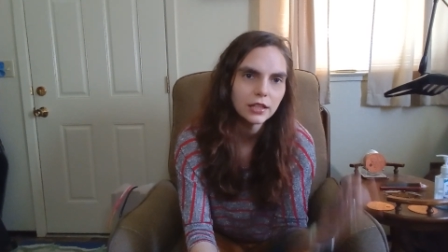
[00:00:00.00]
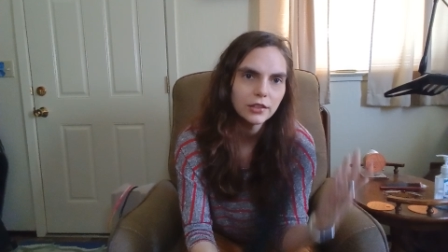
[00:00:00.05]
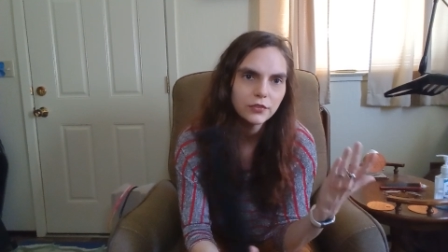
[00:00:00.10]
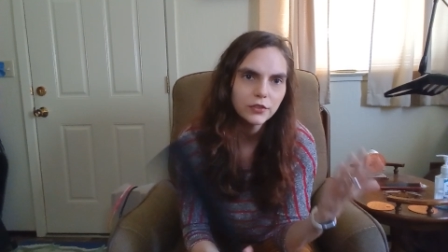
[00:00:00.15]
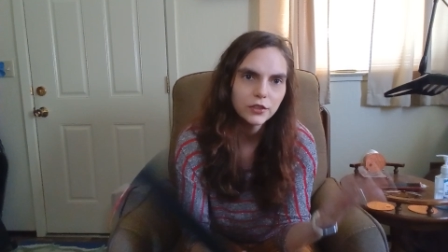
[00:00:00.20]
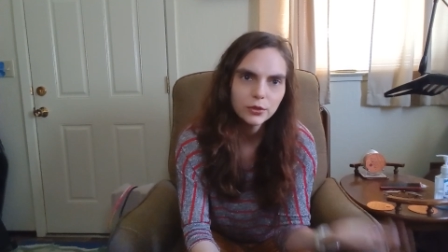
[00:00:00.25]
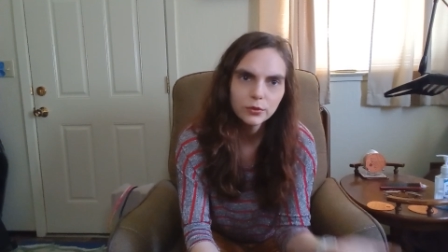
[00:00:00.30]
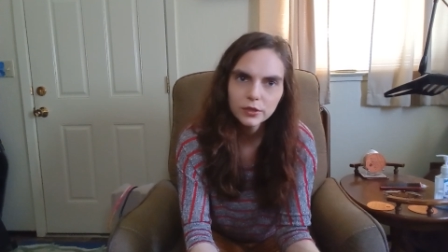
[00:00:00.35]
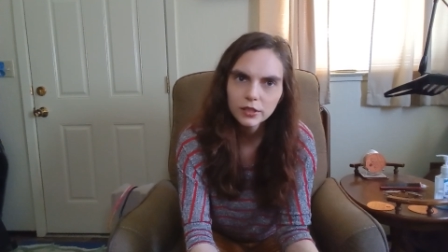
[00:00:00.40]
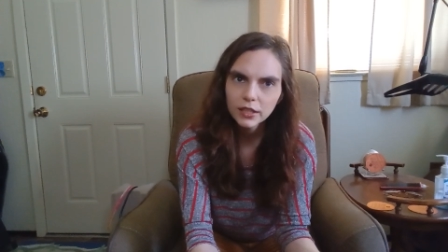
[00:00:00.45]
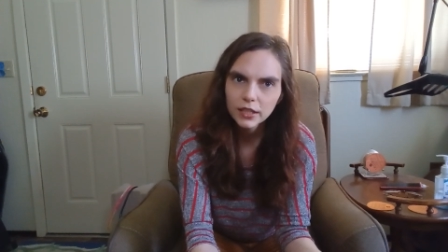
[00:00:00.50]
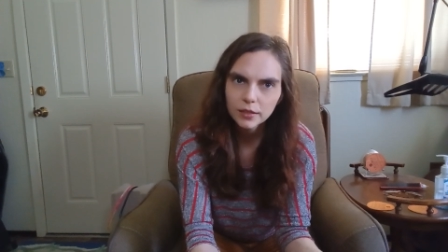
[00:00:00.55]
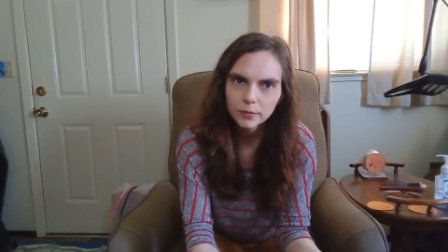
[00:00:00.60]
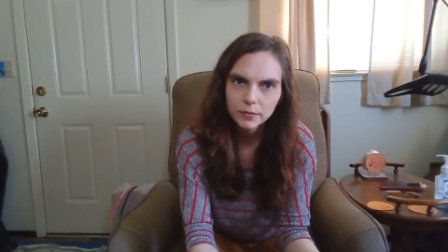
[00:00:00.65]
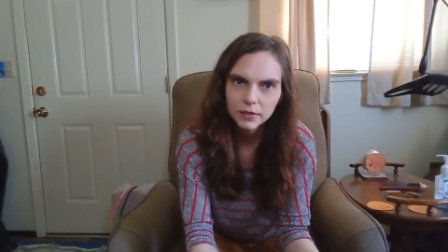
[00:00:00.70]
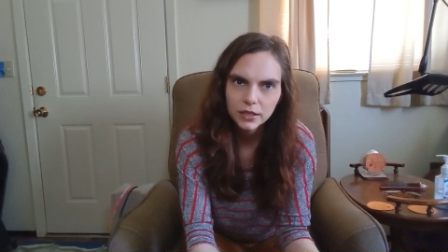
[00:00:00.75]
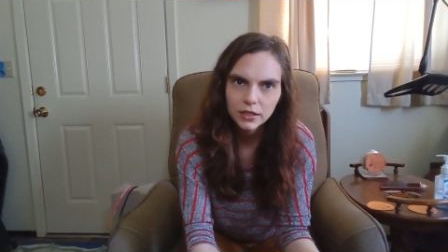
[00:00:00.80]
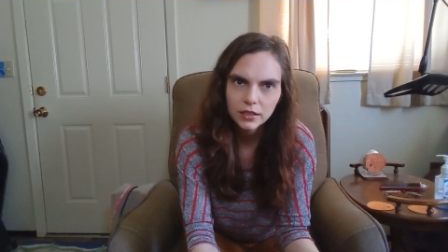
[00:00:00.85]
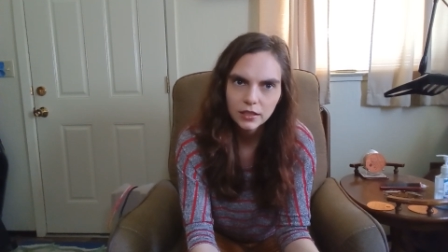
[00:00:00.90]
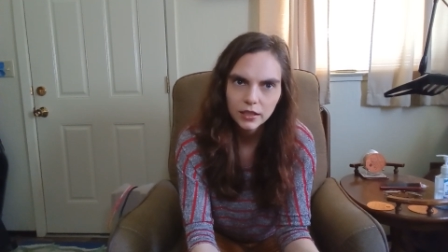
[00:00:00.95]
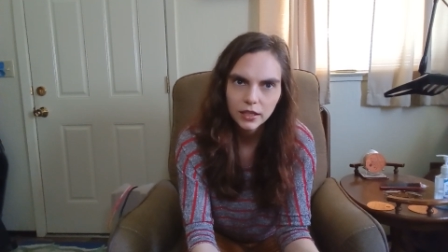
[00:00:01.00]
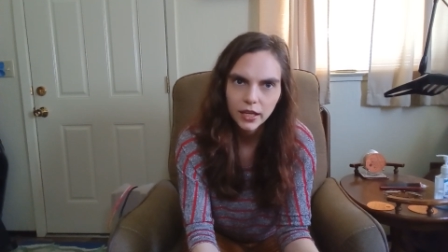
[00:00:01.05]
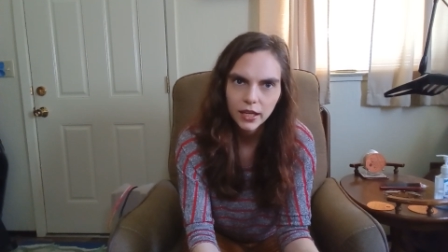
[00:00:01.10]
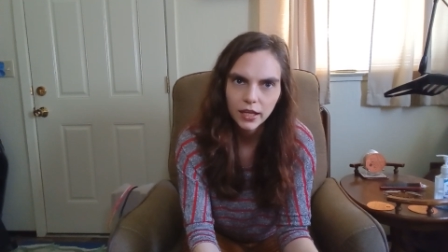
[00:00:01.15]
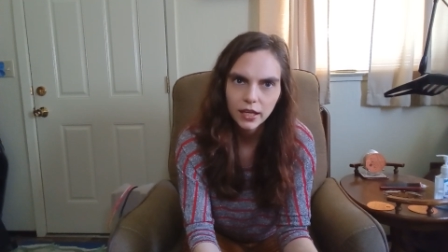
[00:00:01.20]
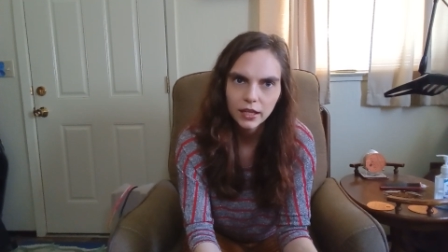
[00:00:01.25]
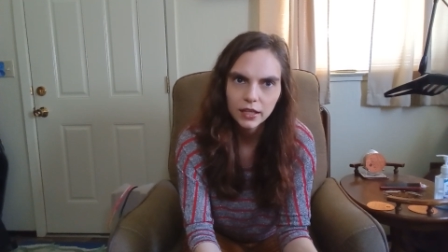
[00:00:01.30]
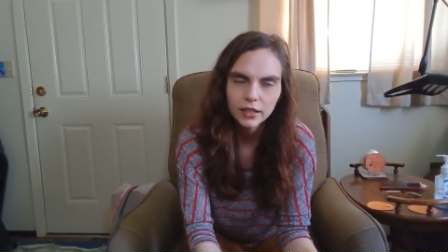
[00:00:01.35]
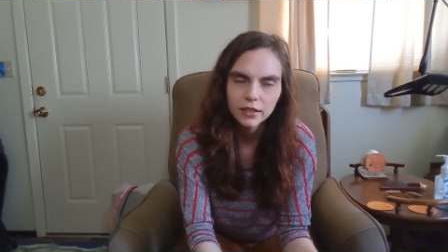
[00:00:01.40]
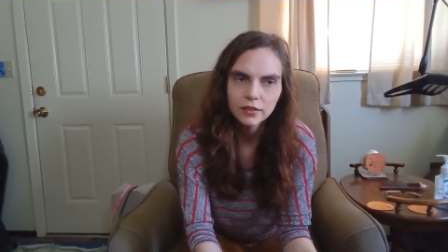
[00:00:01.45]
if you are like me
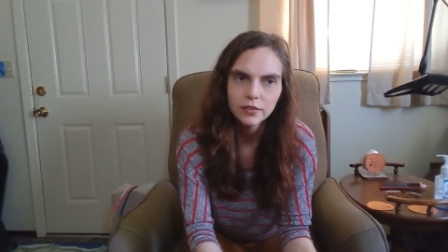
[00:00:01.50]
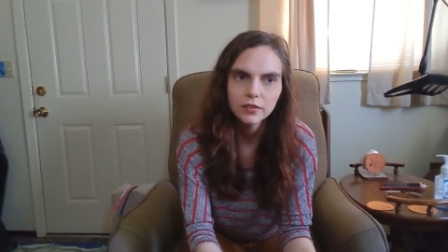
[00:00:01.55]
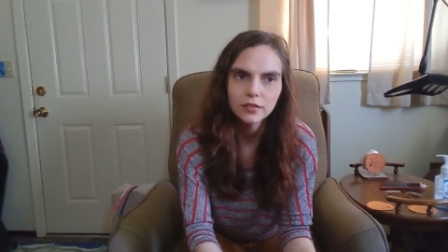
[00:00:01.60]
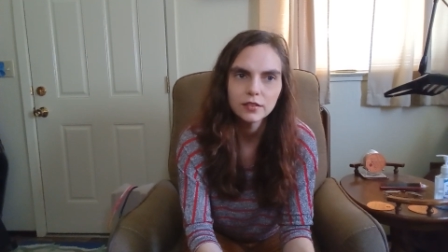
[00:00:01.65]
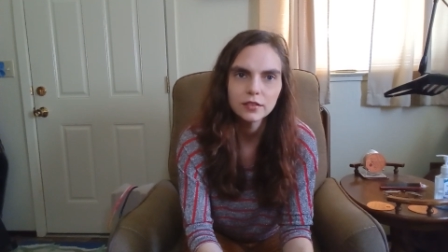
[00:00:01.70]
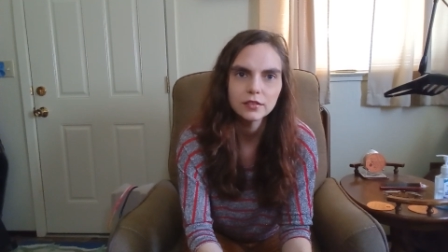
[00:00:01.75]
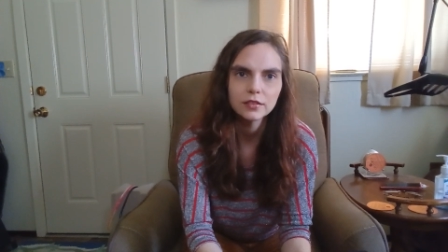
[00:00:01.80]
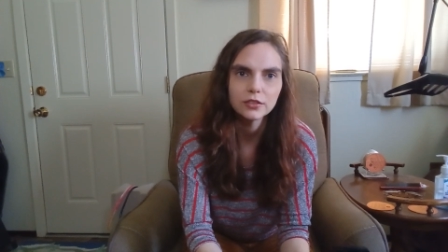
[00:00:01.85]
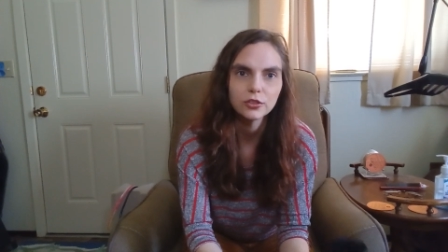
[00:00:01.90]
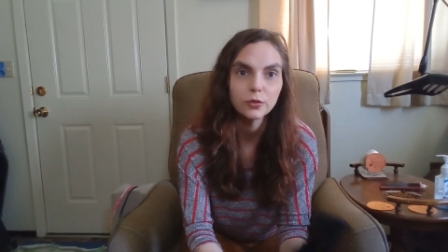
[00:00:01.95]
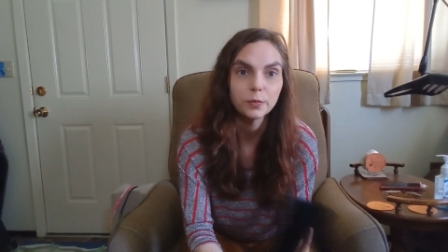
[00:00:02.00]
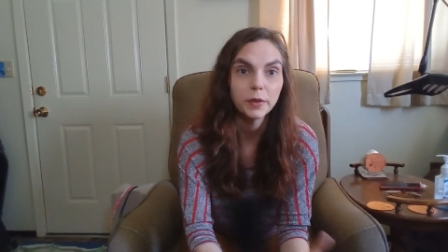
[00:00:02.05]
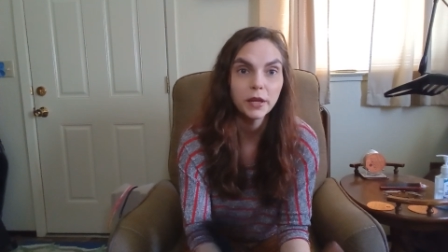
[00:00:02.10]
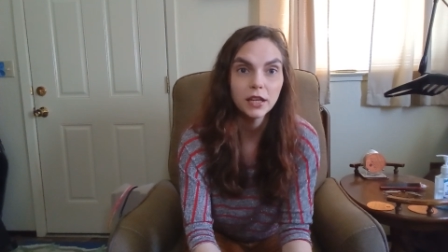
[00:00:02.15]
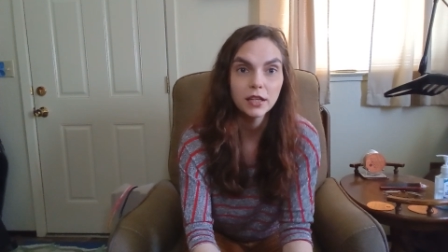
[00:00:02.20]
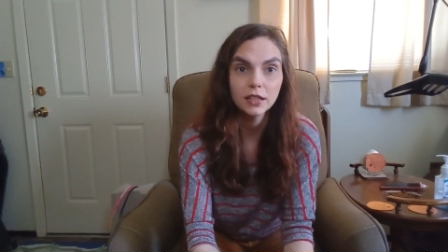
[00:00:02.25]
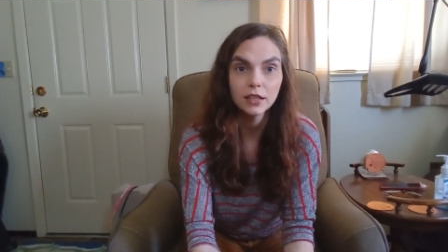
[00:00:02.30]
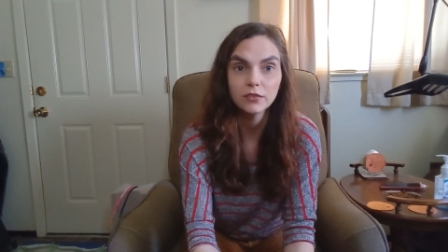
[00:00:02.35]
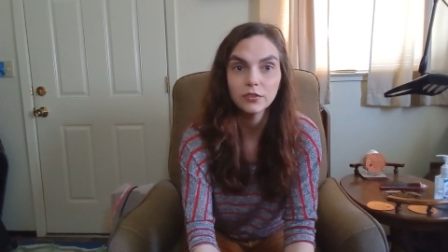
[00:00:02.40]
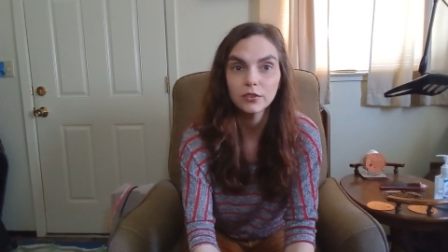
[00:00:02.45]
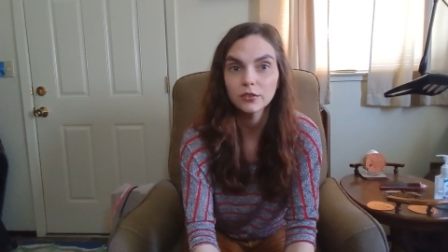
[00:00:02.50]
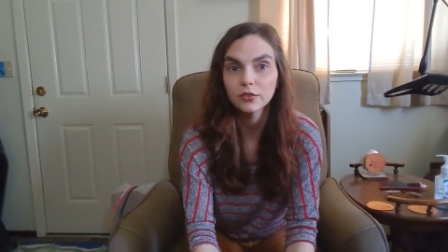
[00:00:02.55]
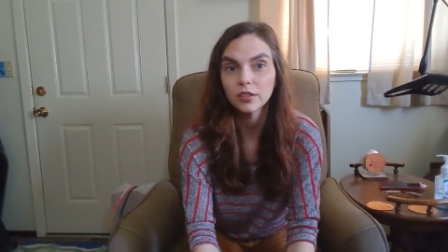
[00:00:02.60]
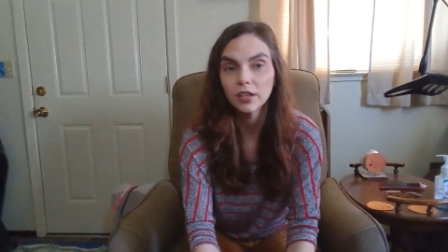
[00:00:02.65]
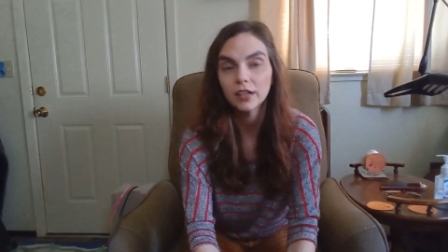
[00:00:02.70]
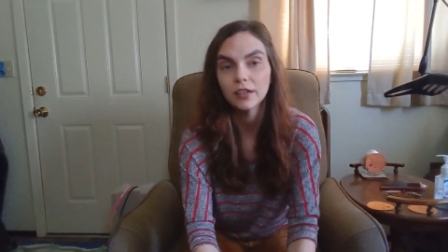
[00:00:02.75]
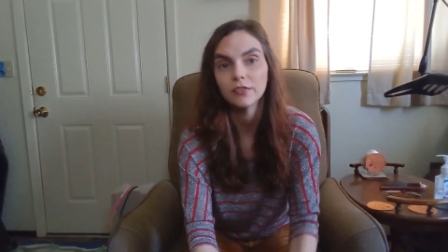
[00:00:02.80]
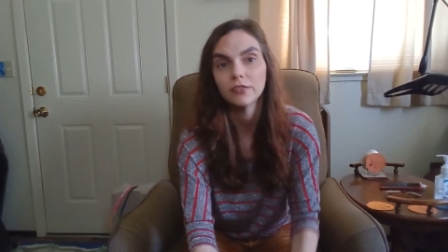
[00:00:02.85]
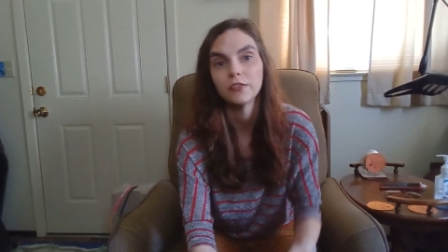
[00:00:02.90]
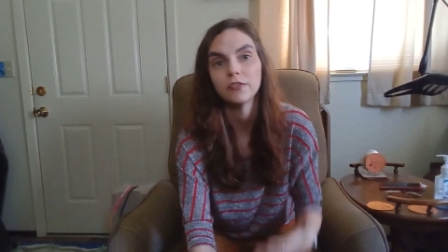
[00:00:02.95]
and your pain levels
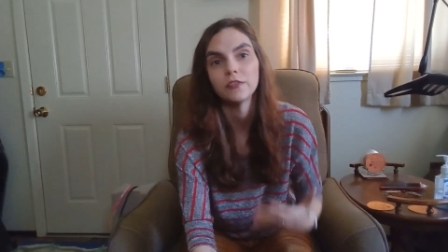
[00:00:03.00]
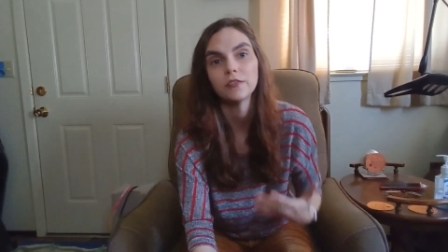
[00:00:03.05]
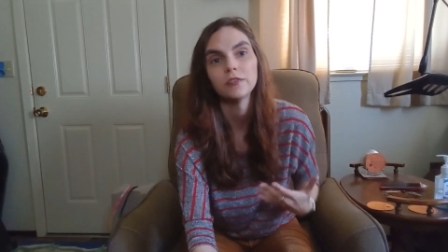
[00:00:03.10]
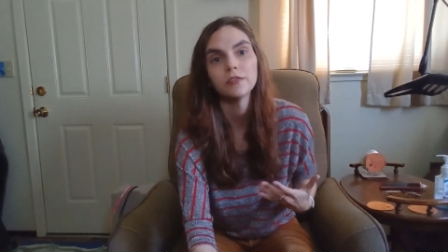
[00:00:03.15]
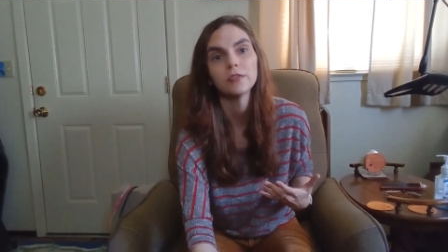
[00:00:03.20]
have